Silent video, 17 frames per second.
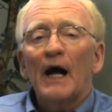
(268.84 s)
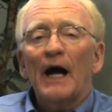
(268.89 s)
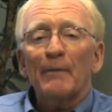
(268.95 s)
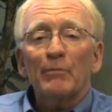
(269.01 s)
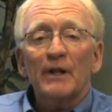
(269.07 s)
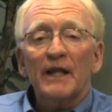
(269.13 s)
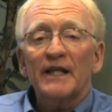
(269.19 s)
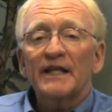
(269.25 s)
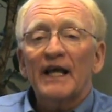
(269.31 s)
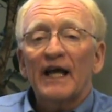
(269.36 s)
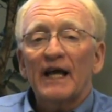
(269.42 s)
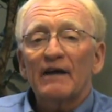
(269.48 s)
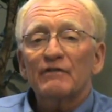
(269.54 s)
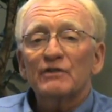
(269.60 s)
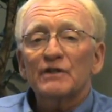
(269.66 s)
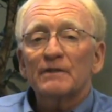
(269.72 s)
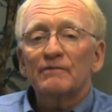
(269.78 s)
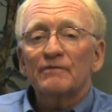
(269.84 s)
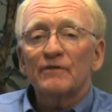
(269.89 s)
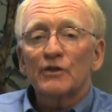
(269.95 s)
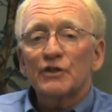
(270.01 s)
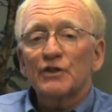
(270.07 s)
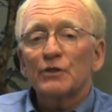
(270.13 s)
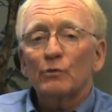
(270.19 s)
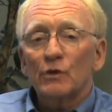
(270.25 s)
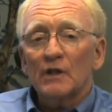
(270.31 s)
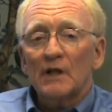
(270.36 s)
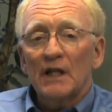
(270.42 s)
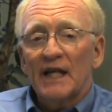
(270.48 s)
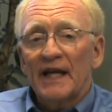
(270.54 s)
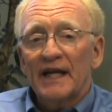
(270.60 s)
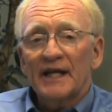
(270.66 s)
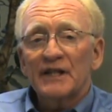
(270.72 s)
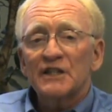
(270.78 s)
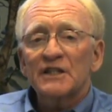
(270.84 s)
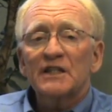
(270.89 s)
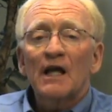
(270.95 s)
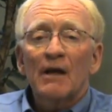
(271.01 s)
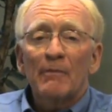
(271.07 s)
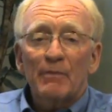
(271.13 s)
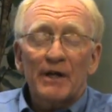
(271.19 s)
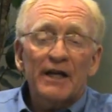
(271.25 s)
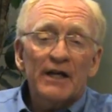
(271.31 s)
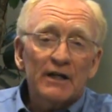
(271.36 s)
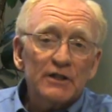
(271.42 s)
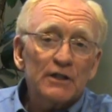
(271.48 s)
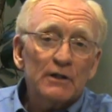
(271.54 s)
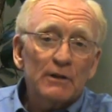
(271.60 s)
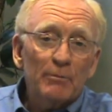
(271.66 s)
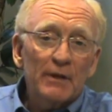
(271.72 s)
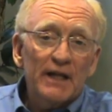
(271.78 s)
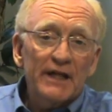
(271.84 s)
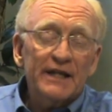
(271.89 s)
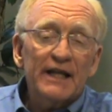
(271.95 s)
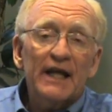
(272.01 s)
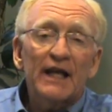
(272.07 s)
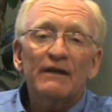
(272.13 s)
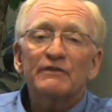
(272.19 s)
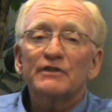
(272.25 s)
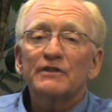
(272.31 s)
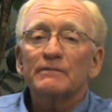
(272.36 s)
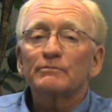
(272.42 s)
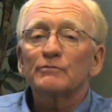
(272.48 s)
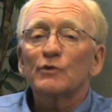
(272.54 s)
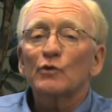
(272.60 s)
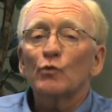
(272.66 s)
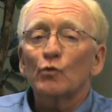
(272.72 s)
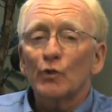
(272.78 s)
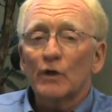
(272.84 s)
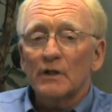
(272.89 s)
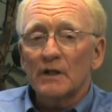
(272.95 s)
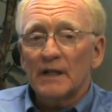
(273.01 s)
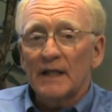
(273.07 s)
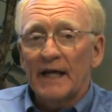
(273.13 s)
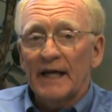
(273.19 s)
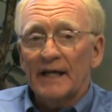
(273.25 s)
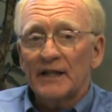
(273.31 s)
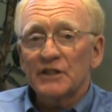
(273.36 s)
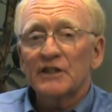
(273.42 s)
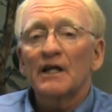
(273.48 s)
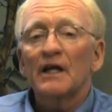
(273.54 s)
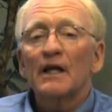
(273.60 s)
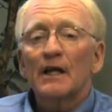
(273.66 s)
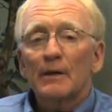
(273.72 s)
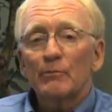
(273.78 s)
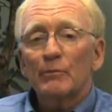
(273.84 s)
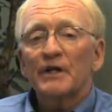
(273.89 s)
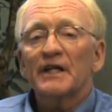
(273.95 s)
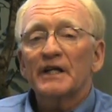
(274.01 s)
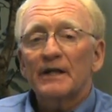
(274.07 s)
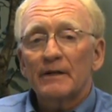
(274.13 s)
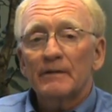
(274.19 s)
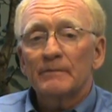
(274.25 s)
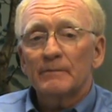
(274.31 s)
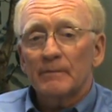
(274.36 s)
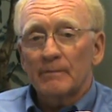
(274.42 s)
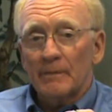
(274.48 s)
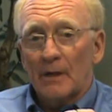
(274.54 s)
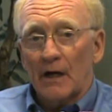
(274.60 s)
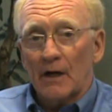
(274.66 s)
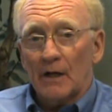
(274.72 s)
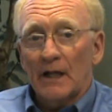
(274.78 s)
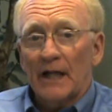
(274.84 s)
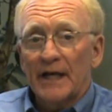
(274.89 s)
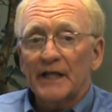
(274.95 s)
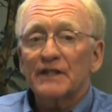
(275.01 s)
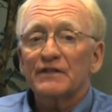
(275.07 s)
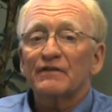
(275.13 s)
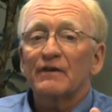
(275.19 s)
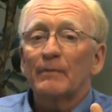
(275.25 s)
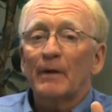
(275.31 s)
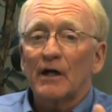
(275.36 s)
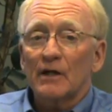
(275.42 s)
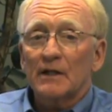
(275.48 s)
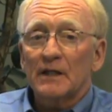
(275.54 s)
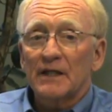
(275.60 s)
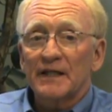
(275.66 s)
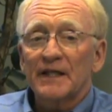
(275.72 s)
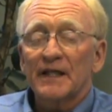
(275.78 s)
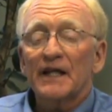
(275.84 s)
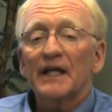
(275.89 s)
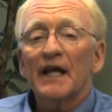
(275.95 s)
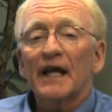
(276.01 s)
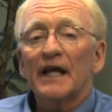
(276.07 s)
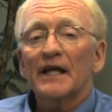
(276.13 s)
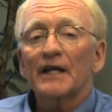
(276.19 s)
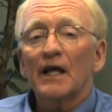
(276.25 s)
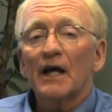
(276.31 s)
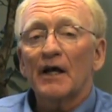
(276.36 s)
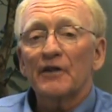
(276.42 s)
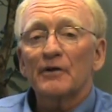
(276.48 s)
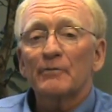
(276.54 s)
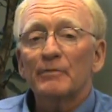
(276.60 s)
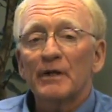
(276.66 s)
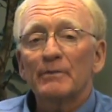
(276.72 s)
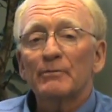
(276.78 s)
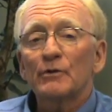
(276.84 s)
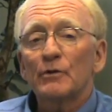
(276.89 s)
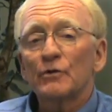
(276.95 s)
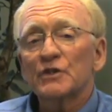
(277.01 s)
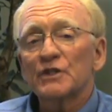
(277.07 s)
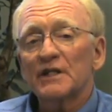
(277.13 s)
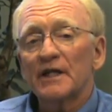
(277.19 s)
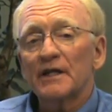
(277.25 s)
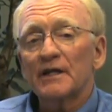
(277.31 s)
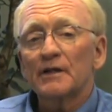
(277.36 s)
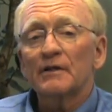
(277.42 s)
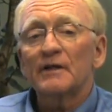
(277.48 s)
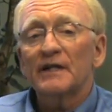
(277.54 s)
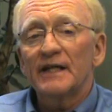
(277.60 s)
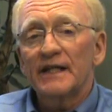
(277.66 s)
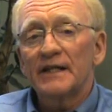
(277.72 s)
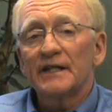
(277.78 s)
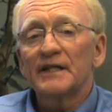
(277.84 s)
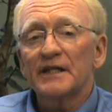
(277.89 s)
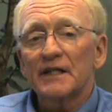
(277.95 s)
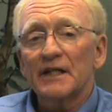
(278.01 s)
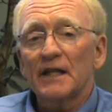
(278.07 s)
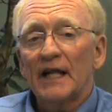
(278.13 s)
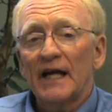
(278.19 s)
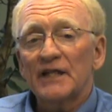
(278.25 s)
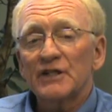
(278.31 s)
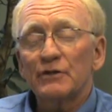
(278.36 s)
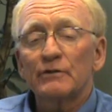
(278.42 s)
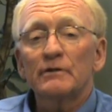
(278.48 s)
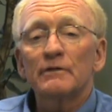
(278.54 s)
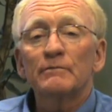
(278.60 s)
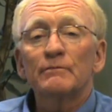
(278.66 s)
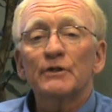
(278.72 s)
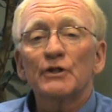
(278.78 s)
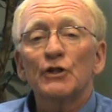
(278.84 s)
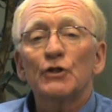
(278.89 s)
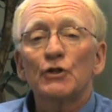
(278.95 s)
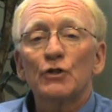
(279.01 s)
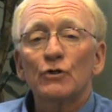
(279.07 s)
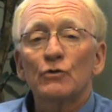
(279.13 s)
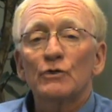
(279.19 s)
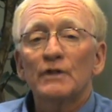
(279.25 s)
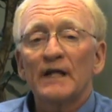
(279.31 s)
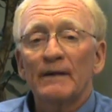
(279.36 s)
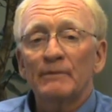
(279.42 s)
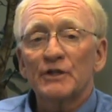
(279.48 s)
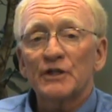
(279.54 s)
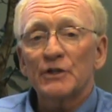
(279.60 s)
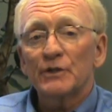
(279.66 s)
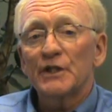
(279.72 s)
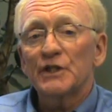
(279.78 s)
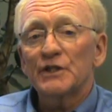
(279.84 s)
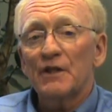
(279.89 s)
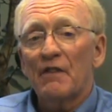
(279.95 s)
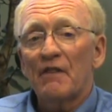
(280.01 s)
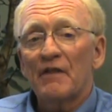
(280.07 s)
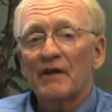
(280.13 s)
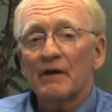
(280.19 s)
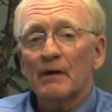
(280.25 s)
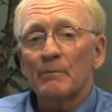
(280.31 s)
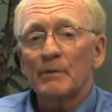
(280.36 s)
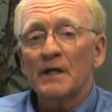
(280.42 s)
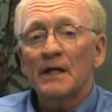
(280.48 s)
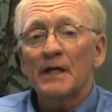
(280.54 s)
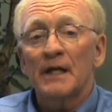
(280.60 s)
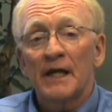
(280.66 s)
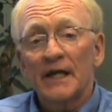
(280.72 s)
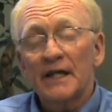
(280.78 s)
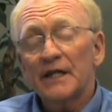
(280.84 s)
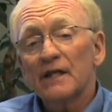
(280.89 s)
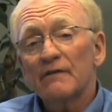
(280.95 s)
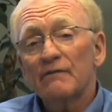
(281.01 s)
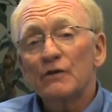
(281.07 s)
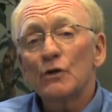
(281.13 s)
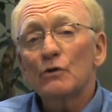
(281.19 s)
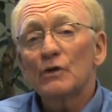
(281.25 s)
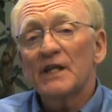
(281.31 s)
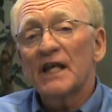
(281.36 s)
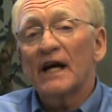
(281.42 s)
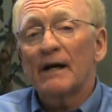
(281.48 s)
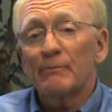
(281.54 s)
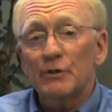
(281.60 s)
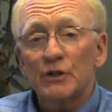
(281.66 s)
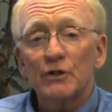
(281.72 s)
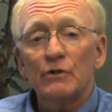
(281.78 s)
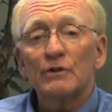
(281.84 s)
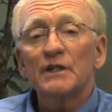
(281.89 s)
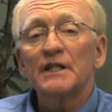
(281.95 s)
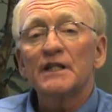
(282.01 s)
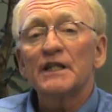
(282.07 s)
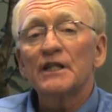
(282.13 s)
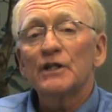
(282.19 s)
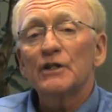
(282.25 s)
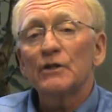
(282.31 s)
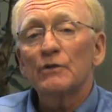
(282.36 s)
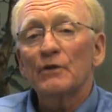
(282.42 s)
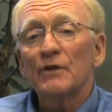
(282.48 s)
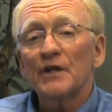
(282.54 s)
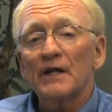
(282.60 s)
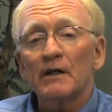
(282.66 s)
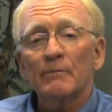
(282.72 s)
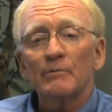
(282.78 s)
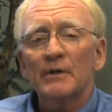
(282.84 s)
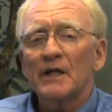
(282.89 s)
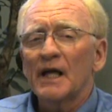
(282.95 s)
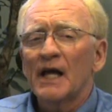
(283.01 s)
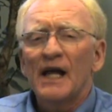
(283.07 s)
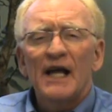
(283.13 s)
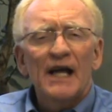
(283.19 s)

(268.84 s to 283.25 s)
I plan to have some virtual clients, but I also plan to have some real clients, bringing our clients from our clinic and other people who stutter into the classroom to do demonstration therapy, to give you the opportunity to do therapy,